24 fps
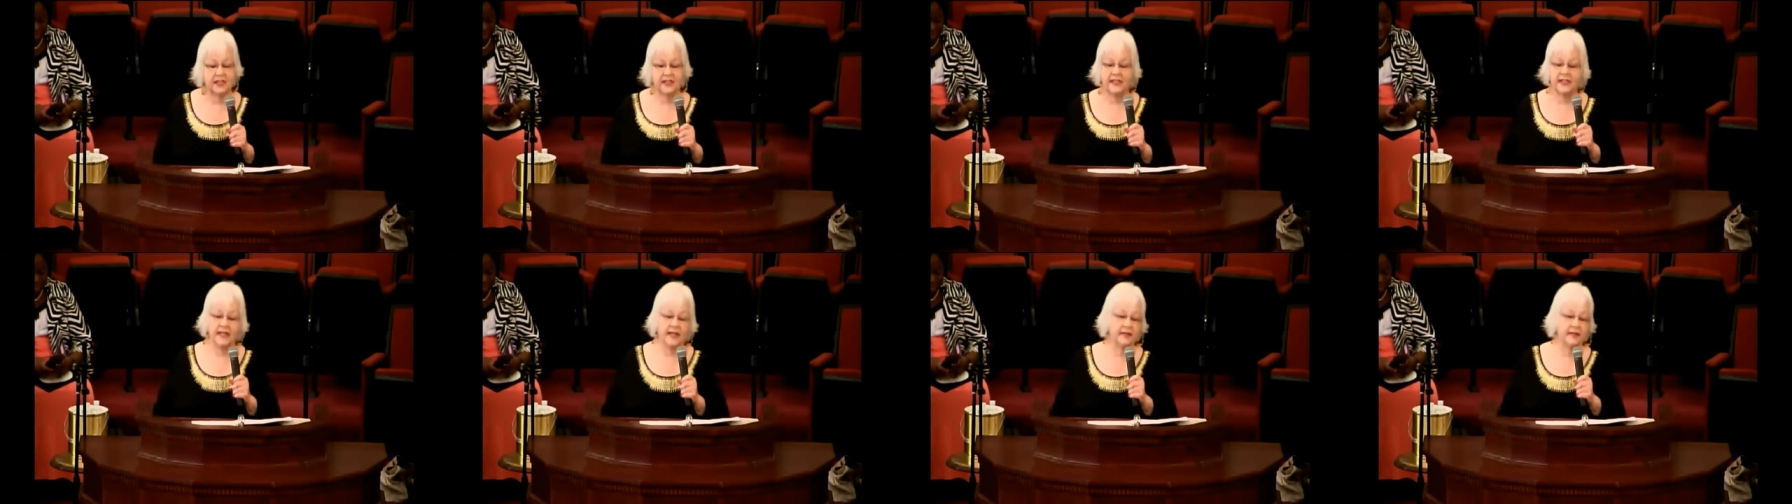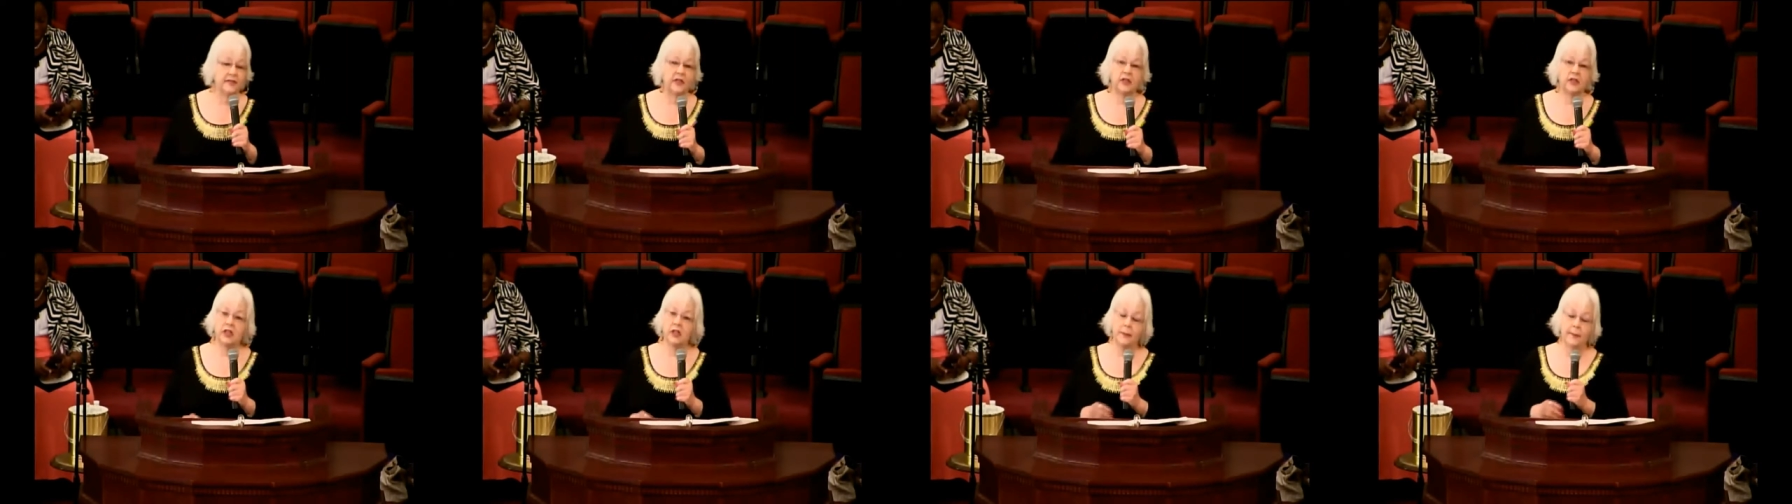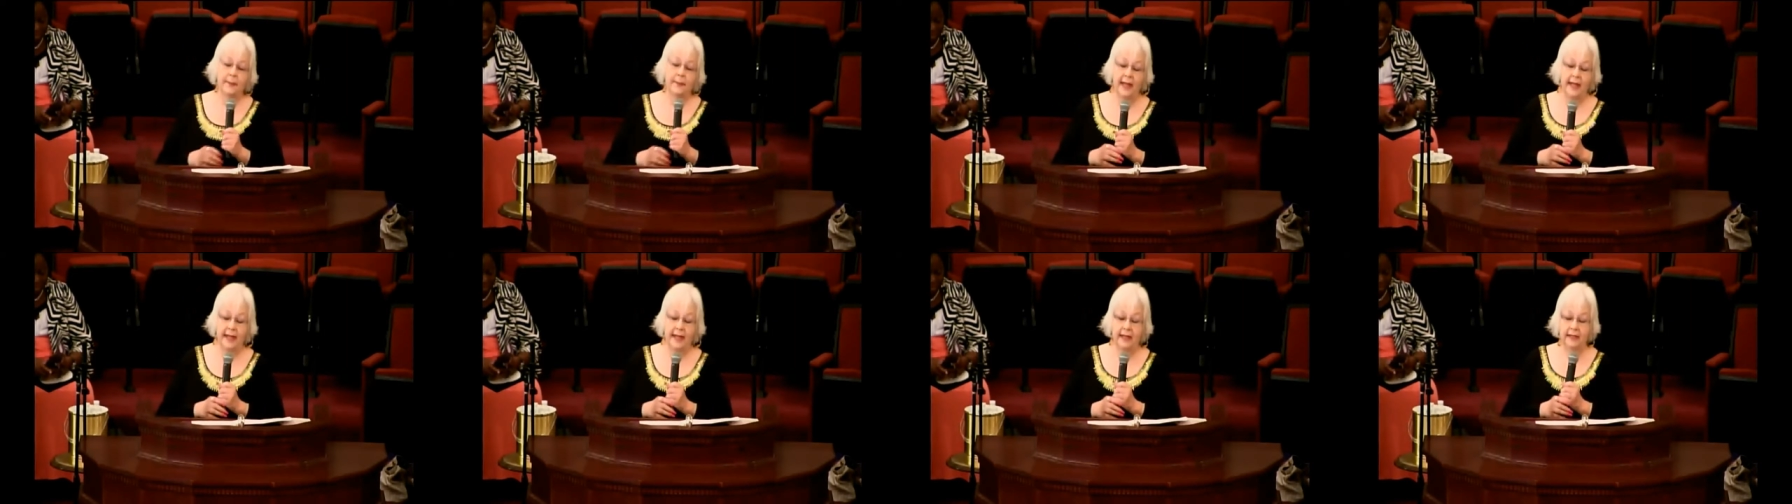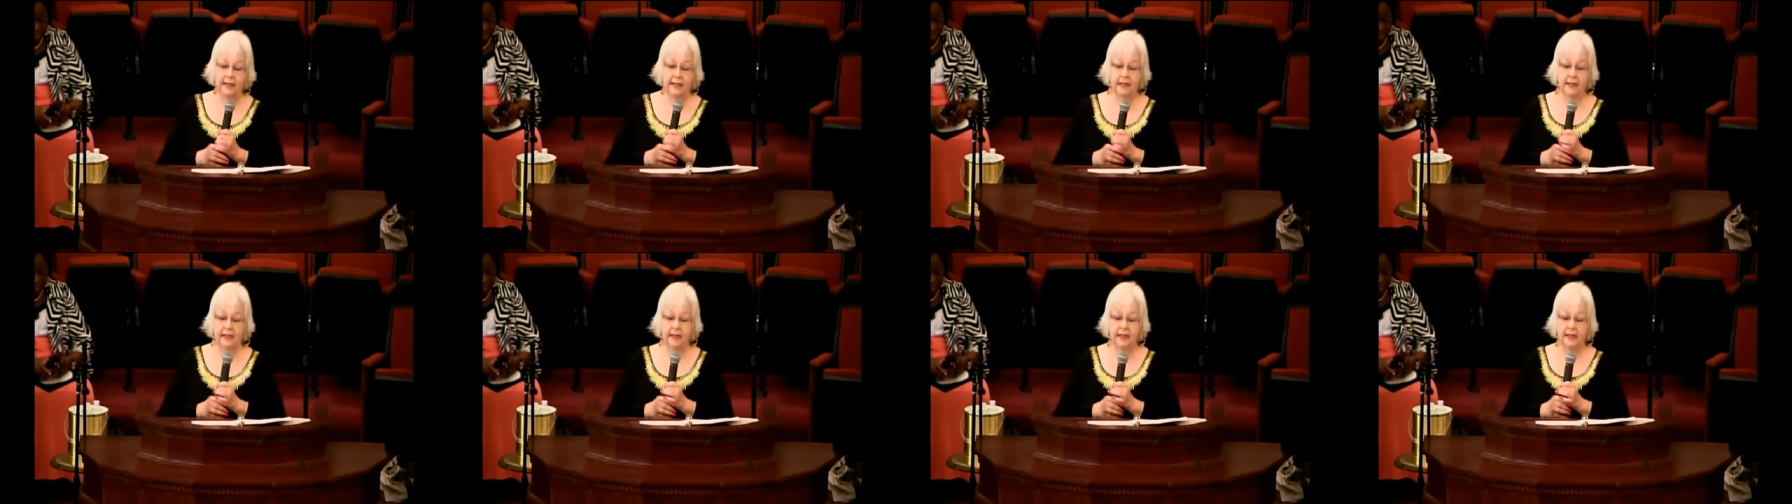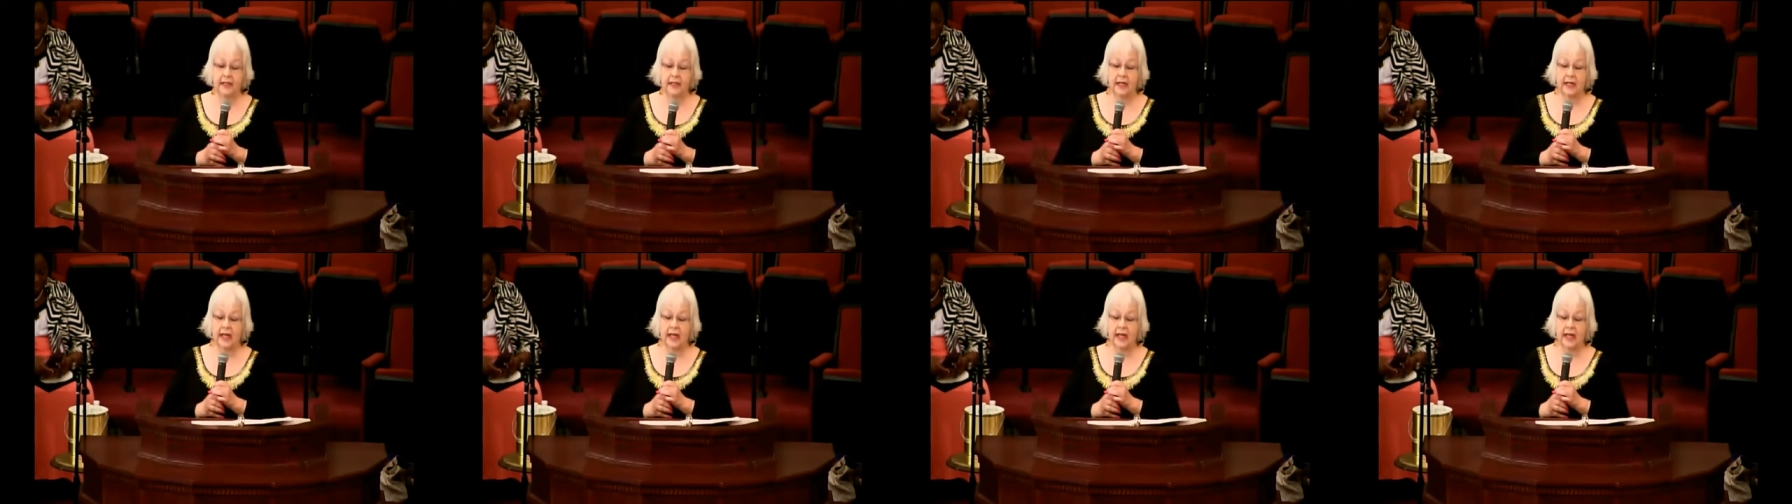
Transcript: never commanded in the